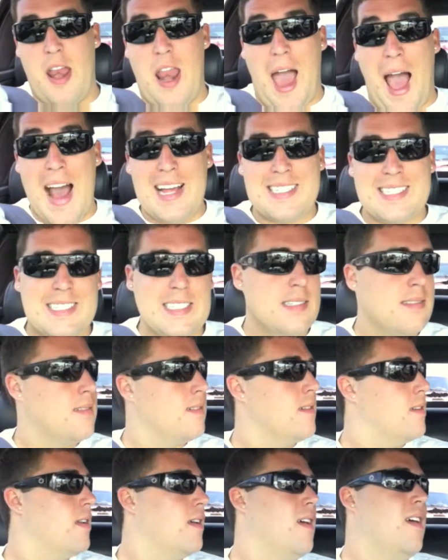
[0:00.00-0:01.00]
Not.
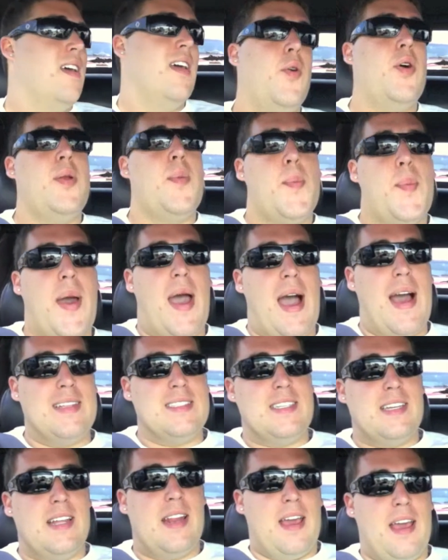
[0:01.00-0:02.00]
It wasn't
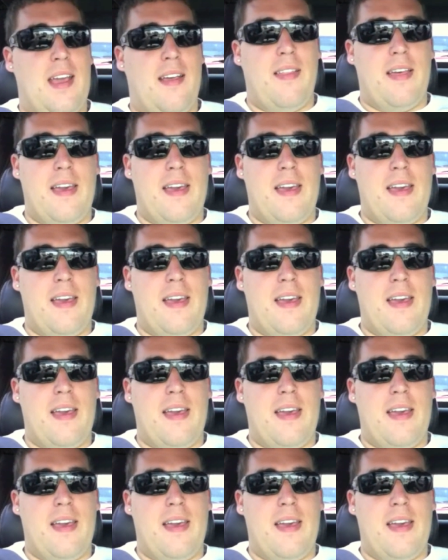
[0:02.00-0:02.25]
bad today.